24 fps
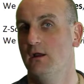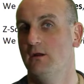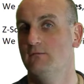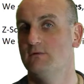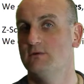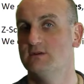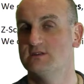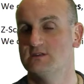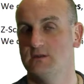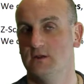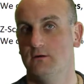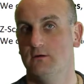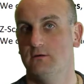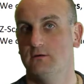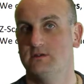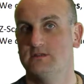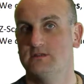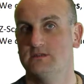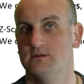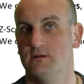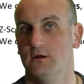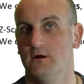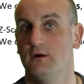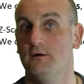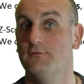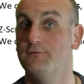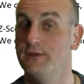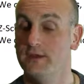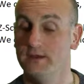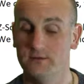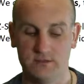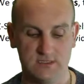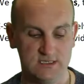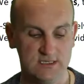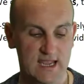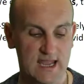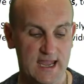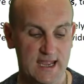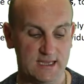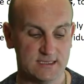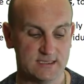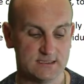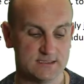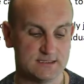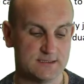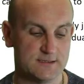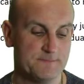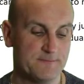results of those
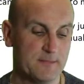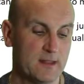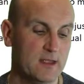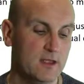tests?